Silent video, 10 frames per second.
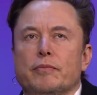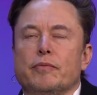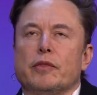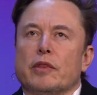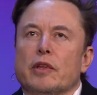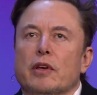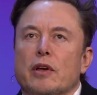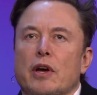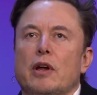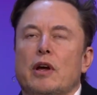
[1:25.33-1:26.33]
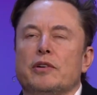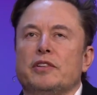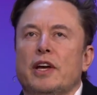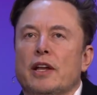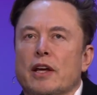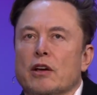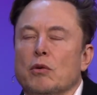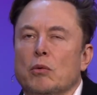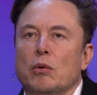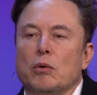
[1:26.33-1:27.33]
and it's something Musk has been talking
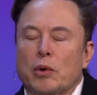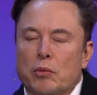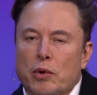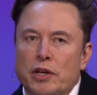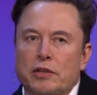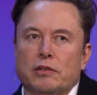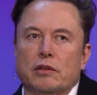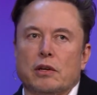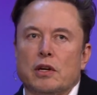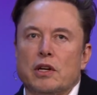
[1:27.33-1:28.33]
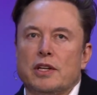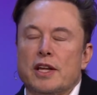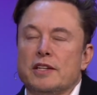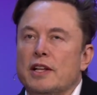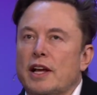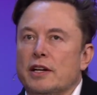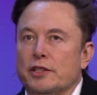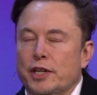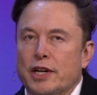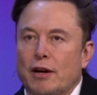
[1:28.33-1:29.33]
about for years, hinting that Tesla
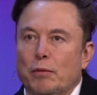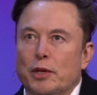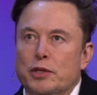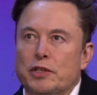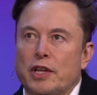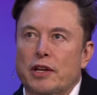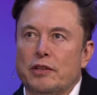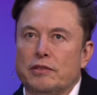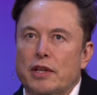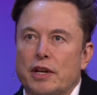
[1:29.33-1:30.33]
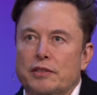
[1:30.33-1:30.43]
will work on it at some point.